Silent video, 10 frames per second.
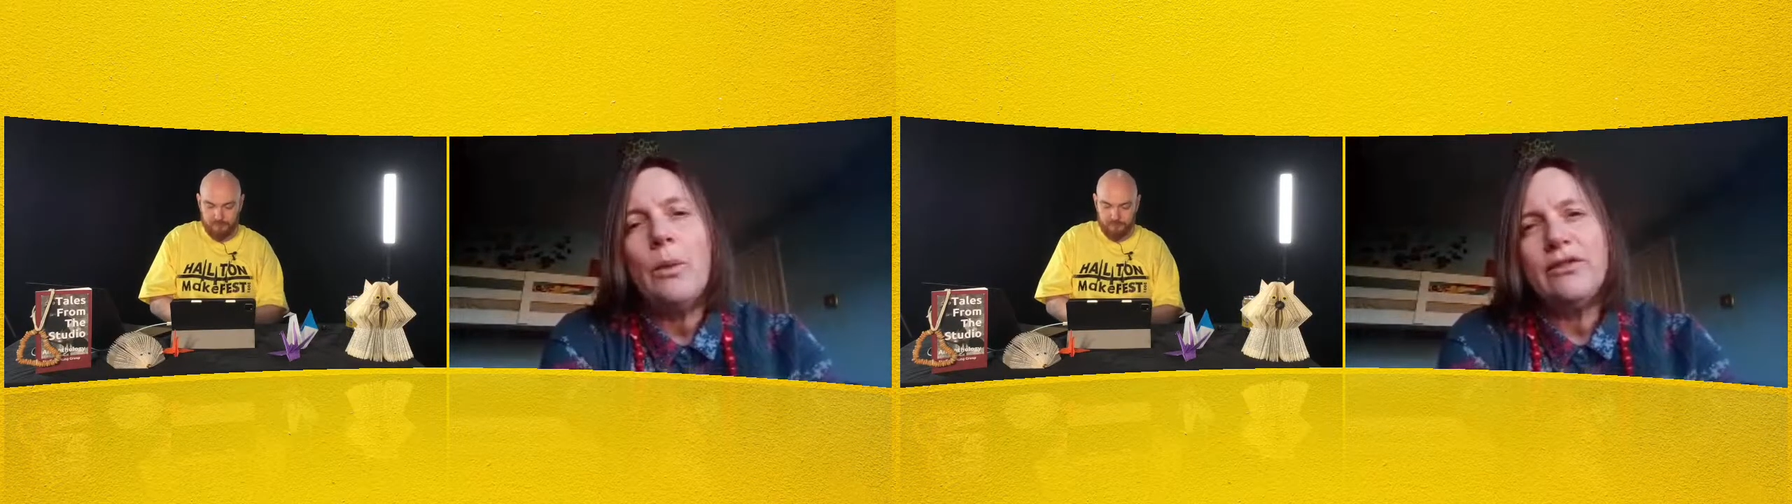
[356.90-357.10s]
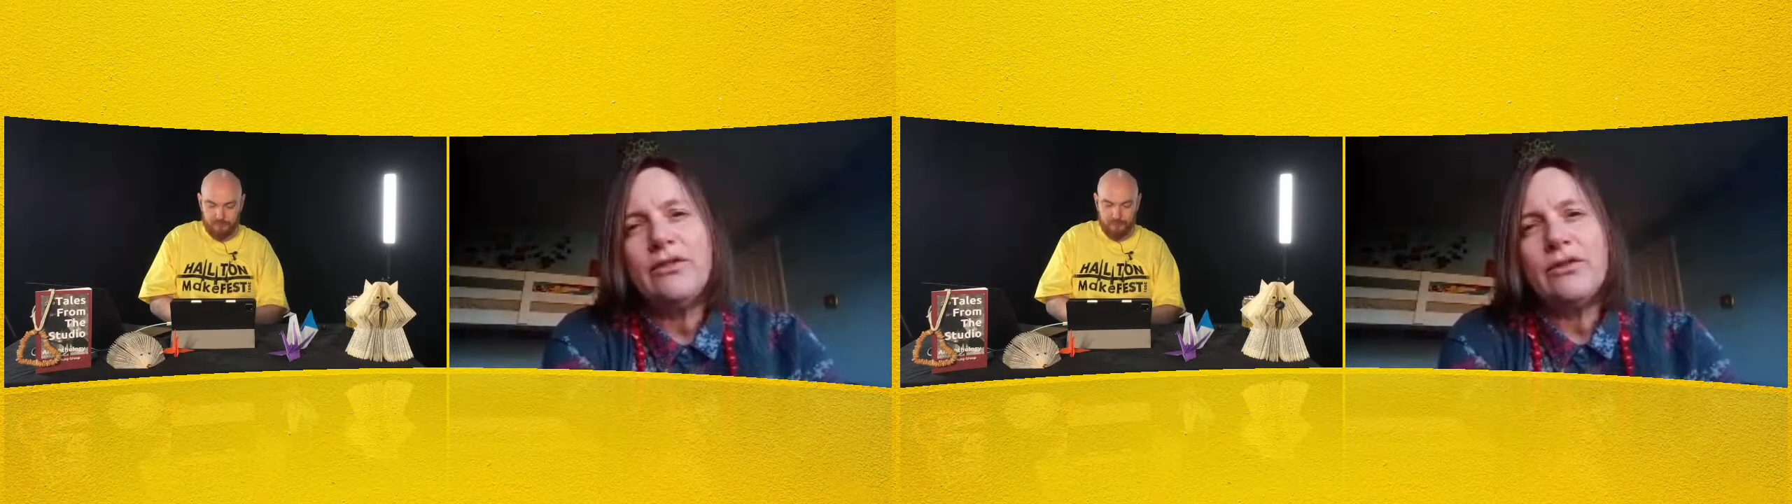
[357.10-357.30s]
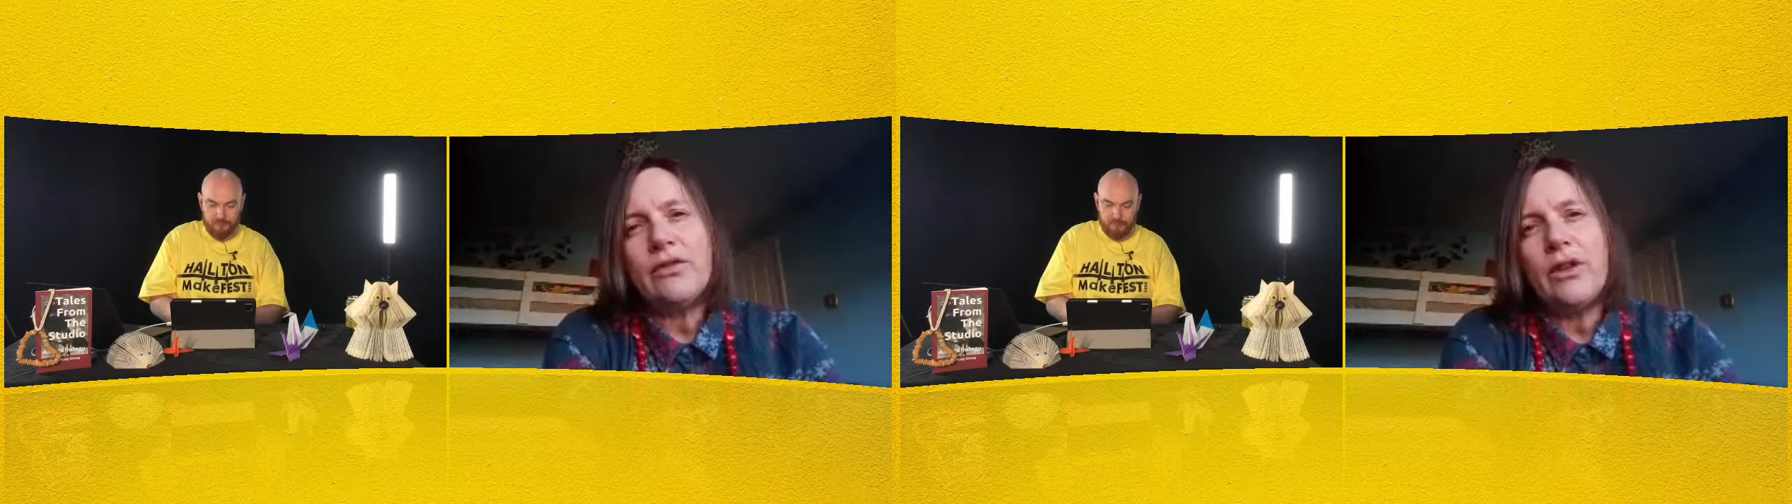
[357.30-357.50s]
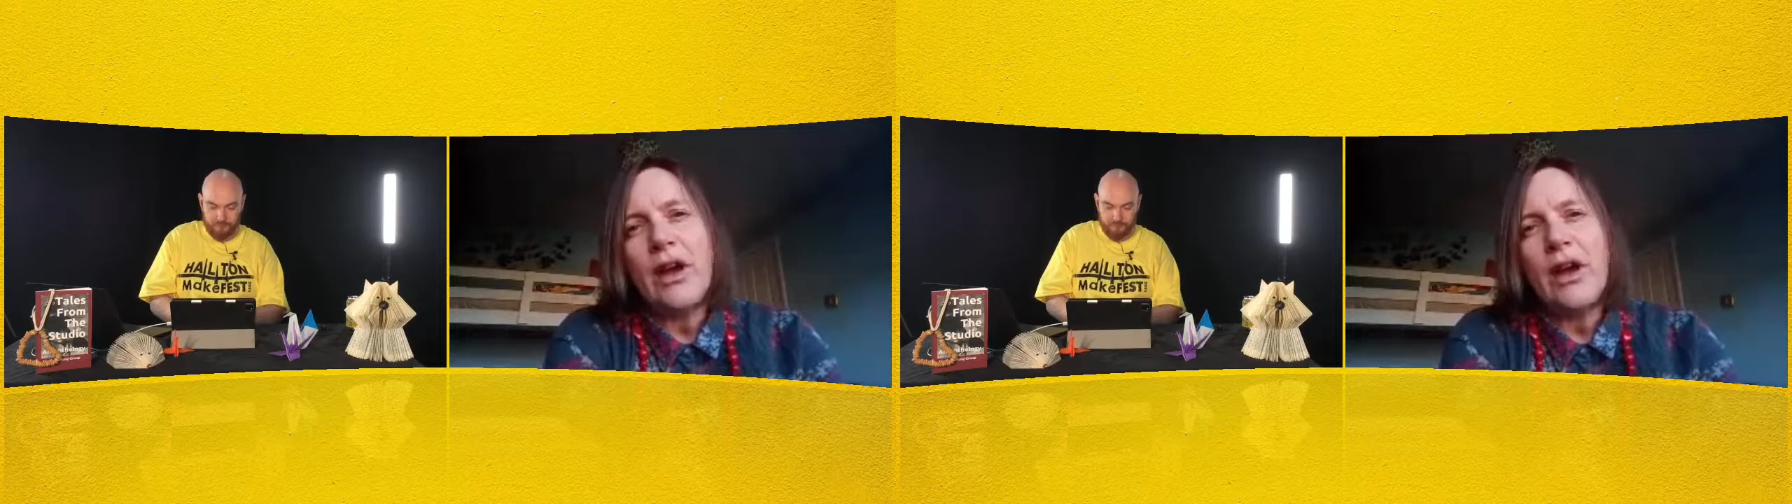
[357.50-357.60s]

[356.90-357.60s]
We've